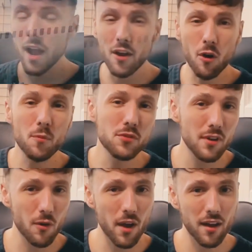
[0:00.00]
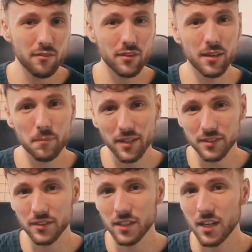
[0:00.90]
I hope you now have a
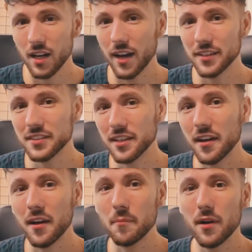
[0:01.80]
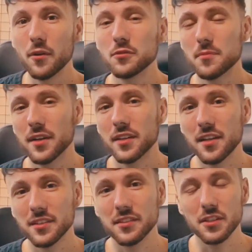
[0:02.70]
better idea about my
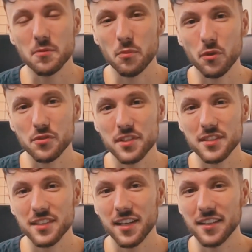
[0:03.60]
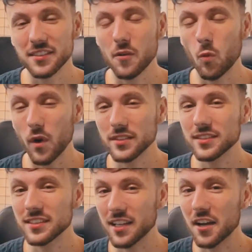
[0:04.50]
editing process and
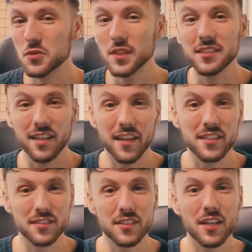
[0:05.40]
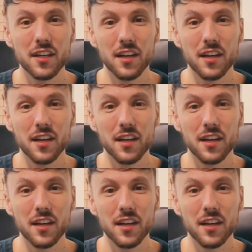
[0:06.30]
what it actually takes.